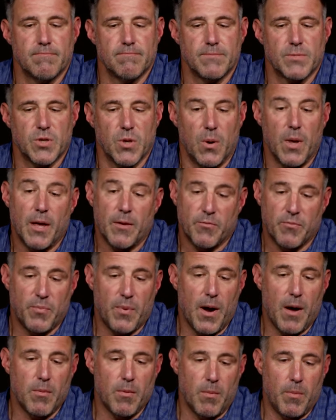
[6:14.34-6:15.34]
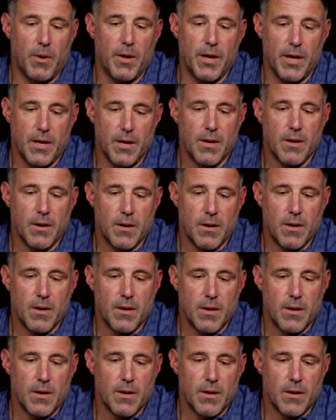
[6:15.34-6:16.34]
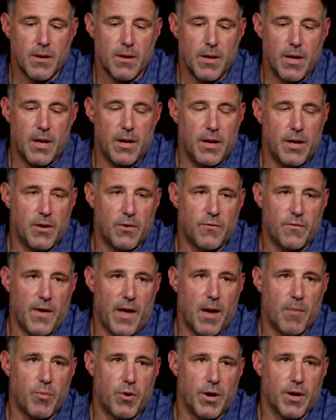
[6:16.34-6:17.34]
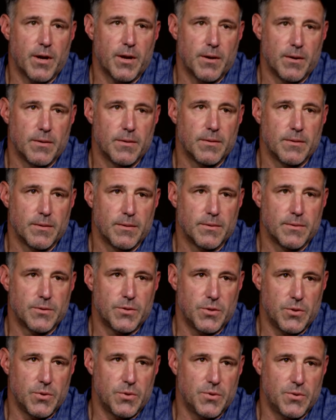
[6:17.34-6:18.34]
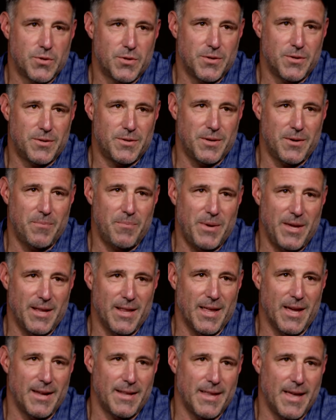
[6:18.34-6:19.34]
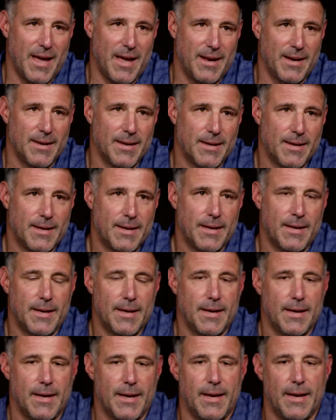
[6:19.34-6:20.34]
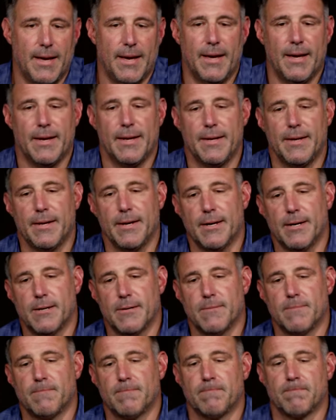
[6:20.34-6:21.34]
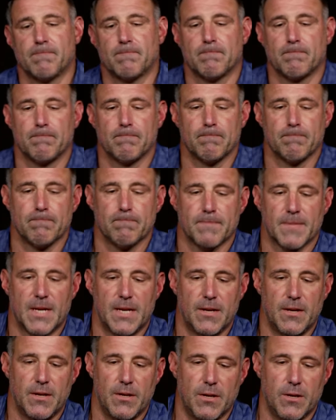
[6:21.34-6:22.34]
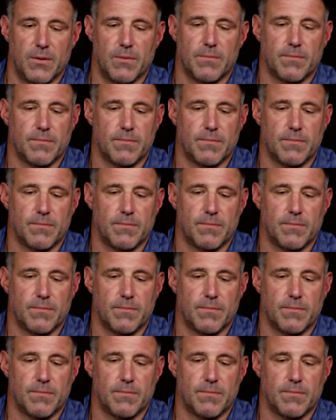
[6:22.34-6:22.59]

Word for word: So that's probably in his fabric to be like that. And, you know,